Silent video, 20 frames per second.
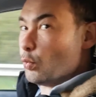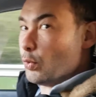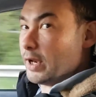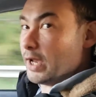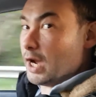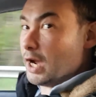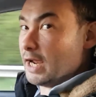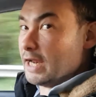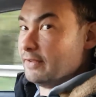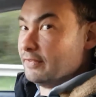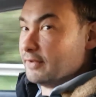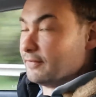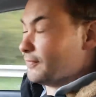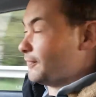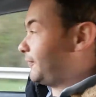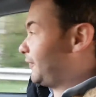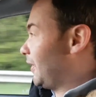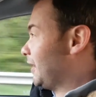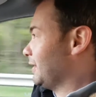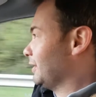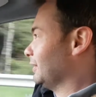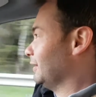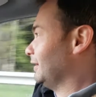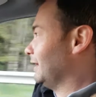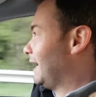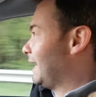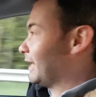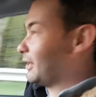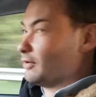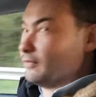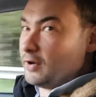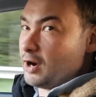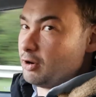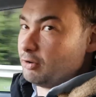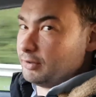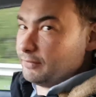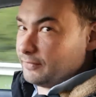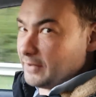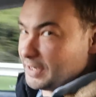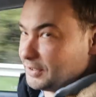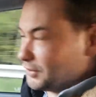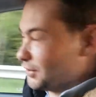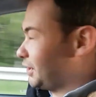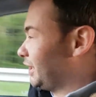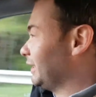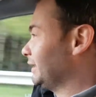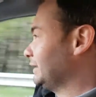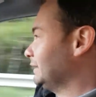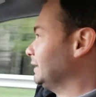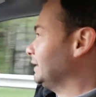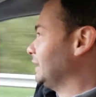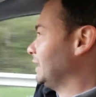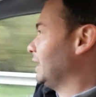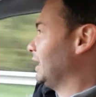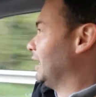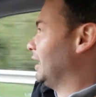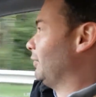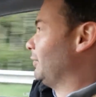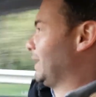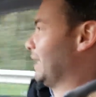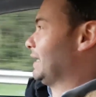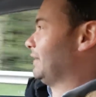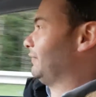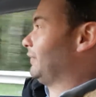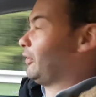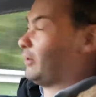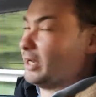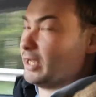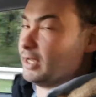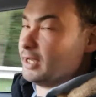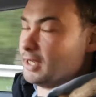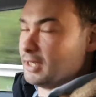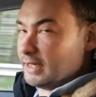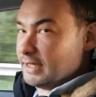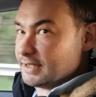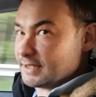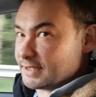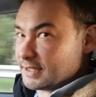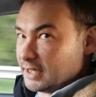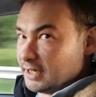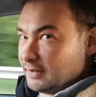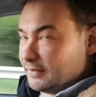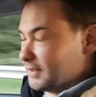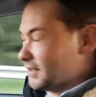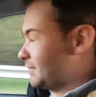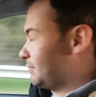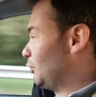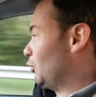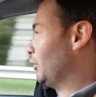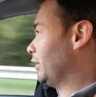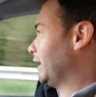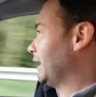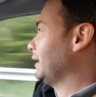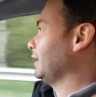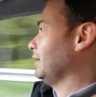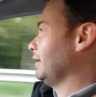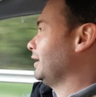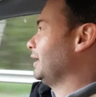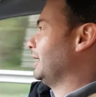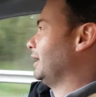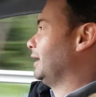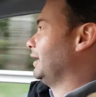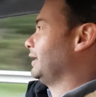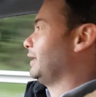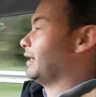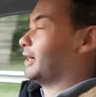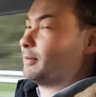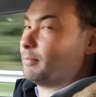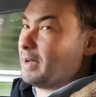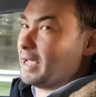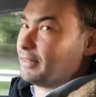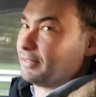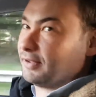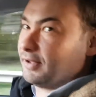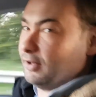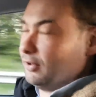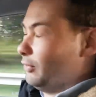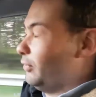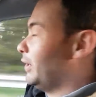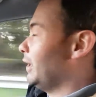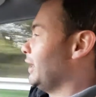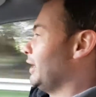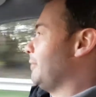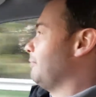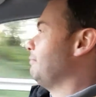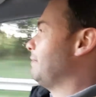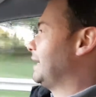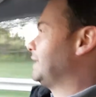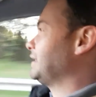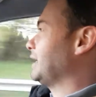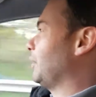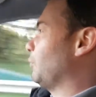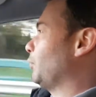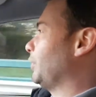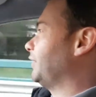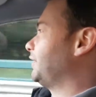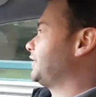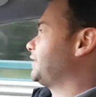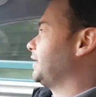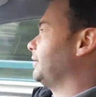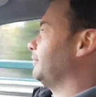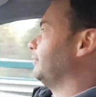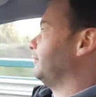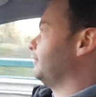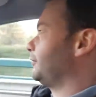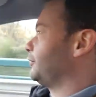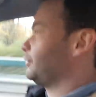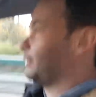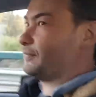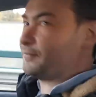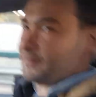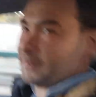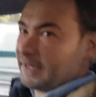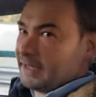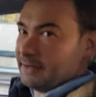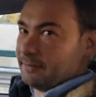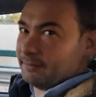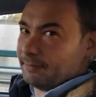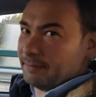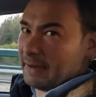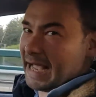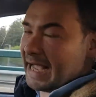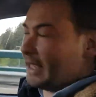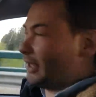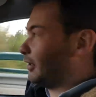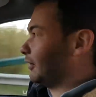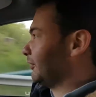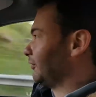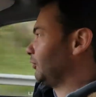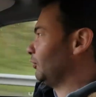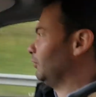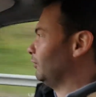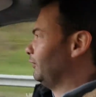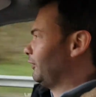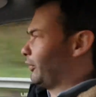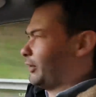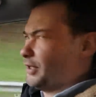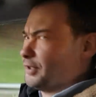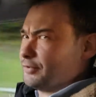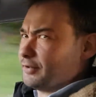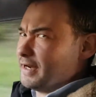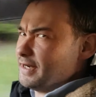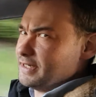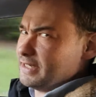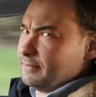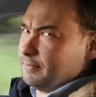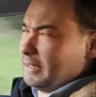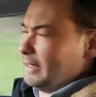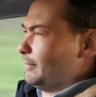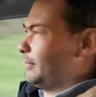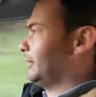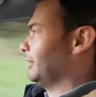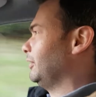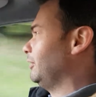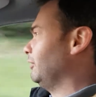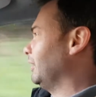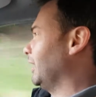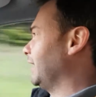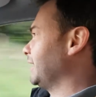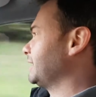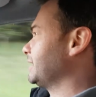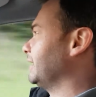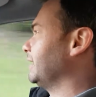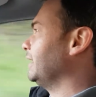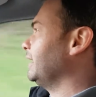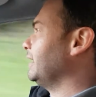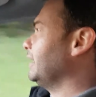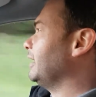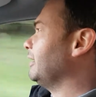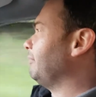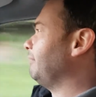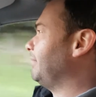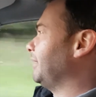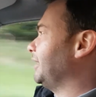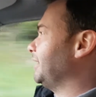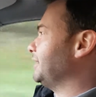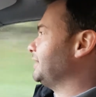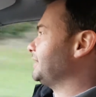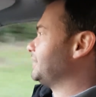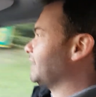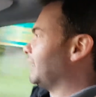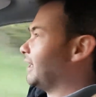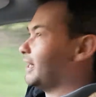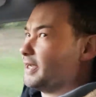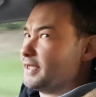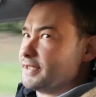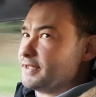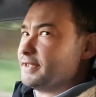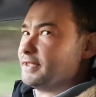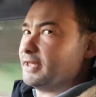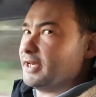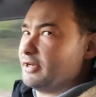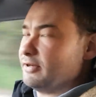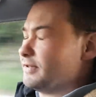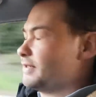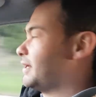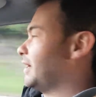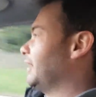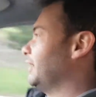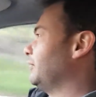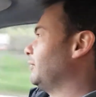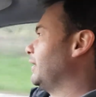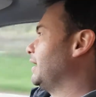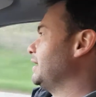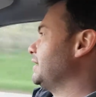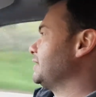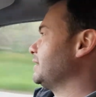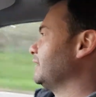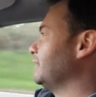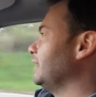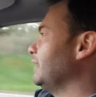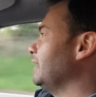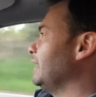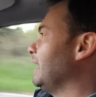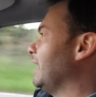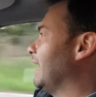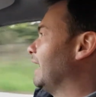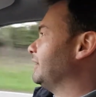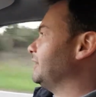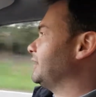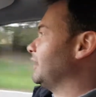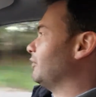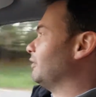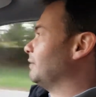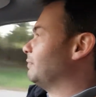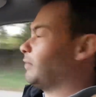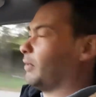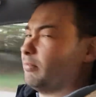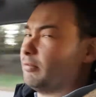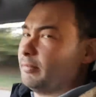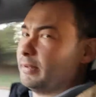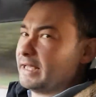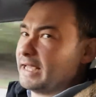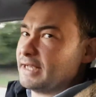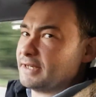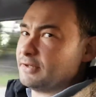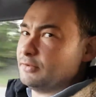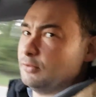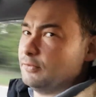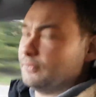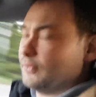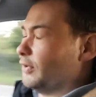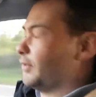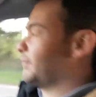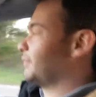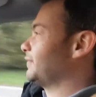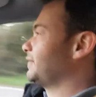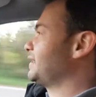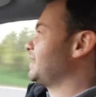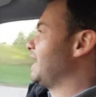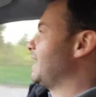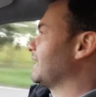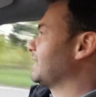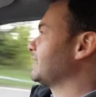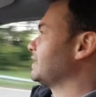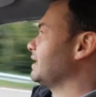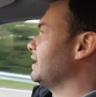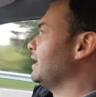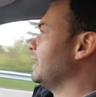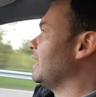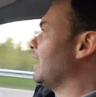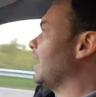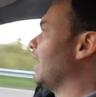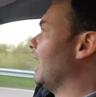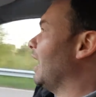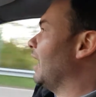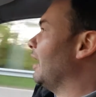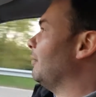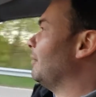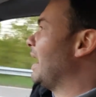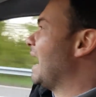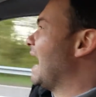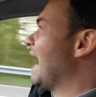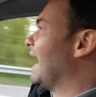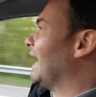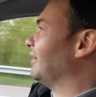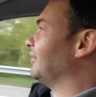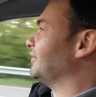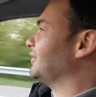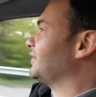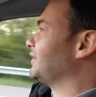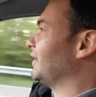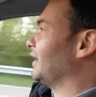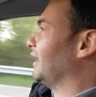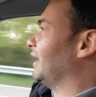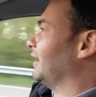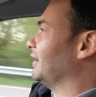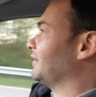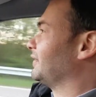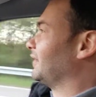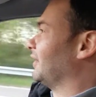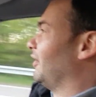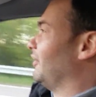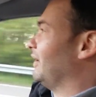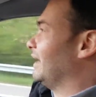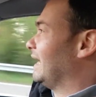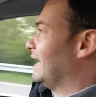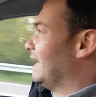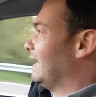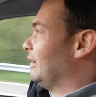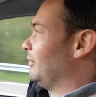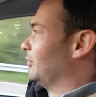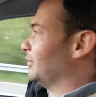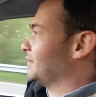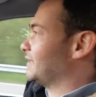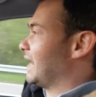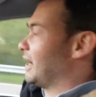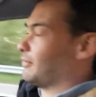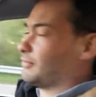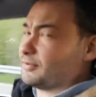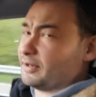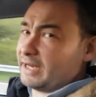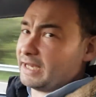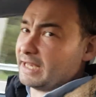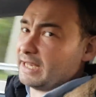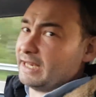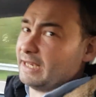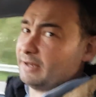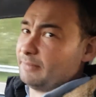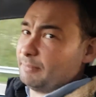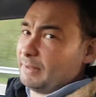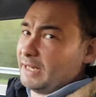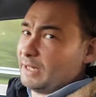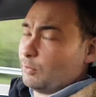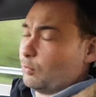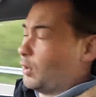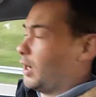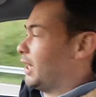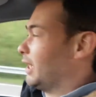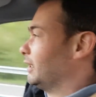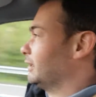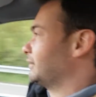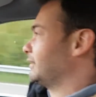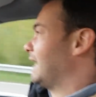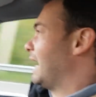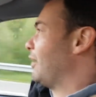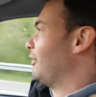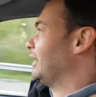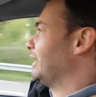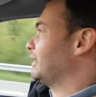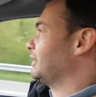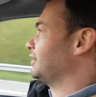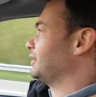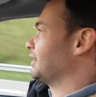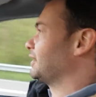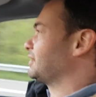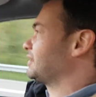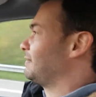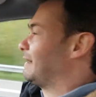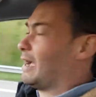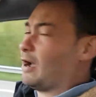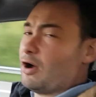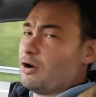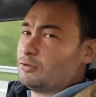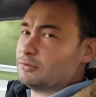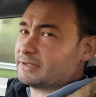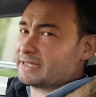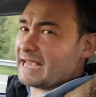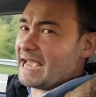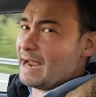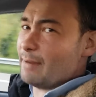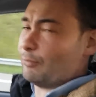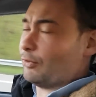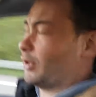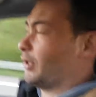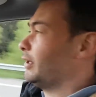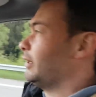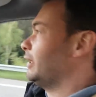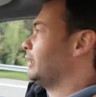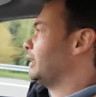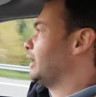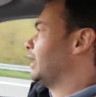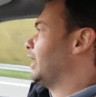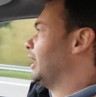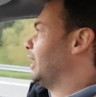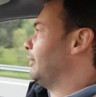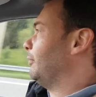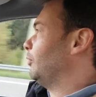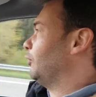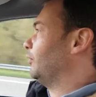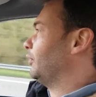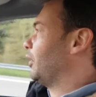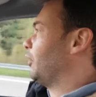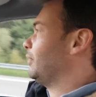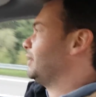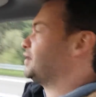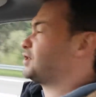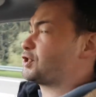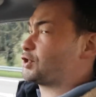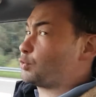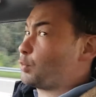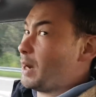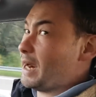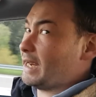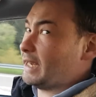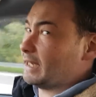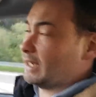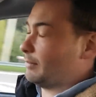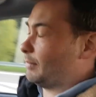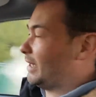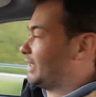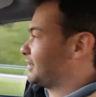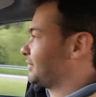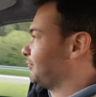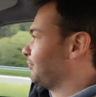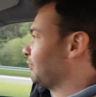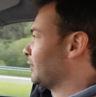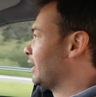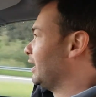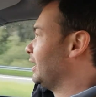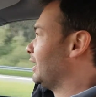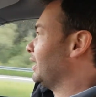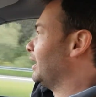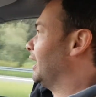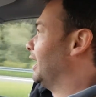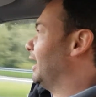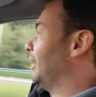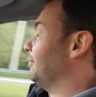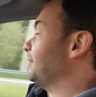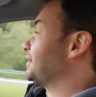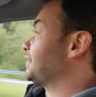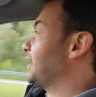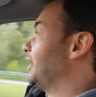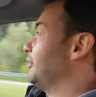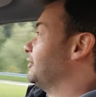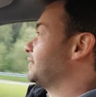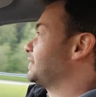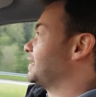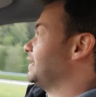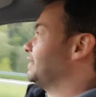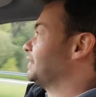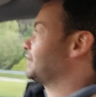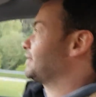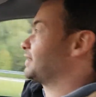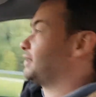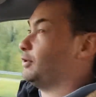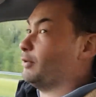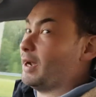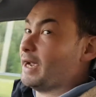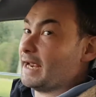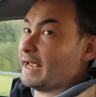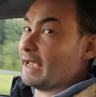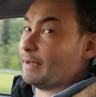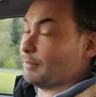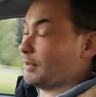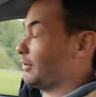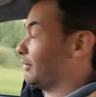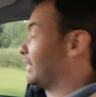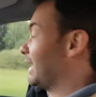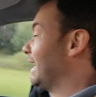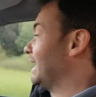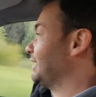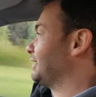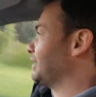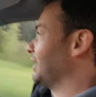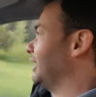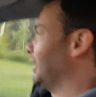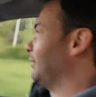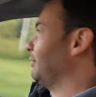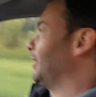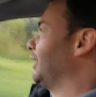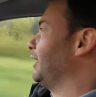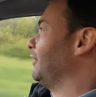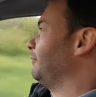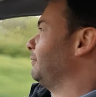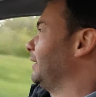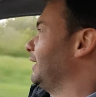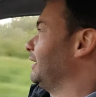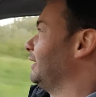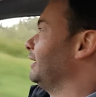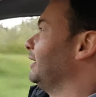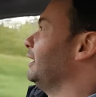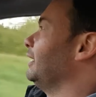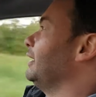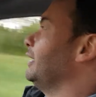We are in the final leg of our adventure. Uh, we had a very early start this morning. Uh, young Matthew met up with some drifting pals, all very trendy people who like to burn tyres and go sideways and, and generally probably get an awful lot of sex. Um, and uh, so he was out drinking and being wild. Now he can just about hold the camera, um, although he's swaying a bit. Um, so since 2 a.m. UK time, I've been